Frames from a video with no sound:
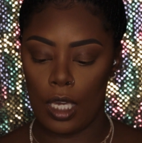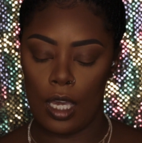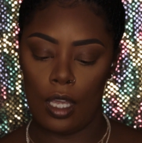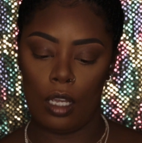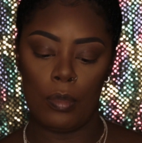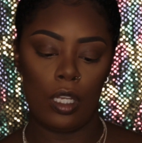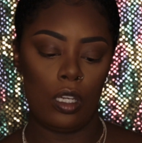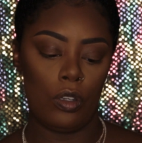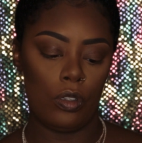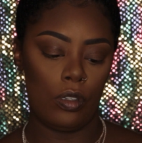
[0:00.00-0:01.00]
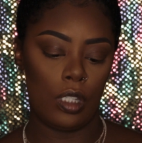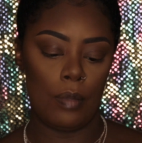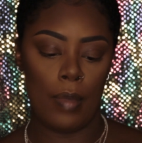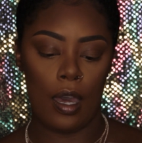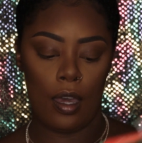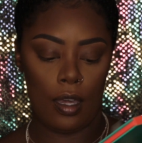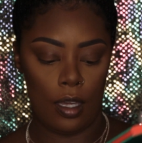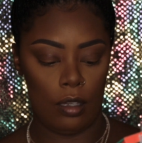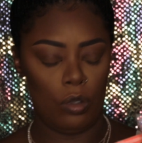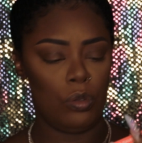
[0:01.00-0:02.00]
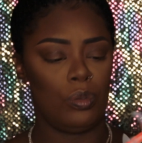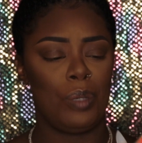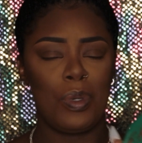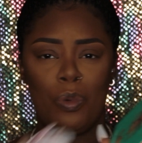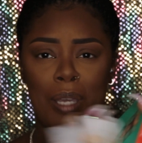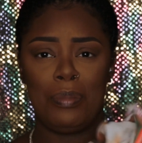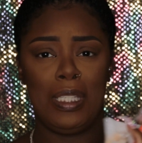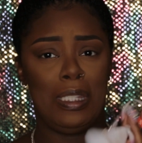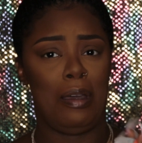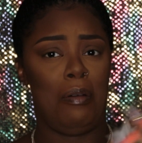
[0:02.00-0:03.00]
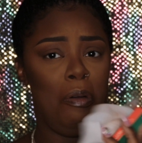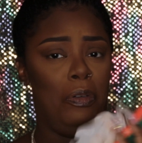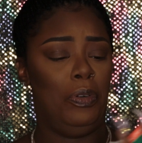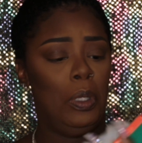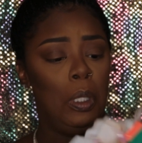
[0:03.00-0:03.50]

and I'm gonna use my, ooh, let me wipe this off.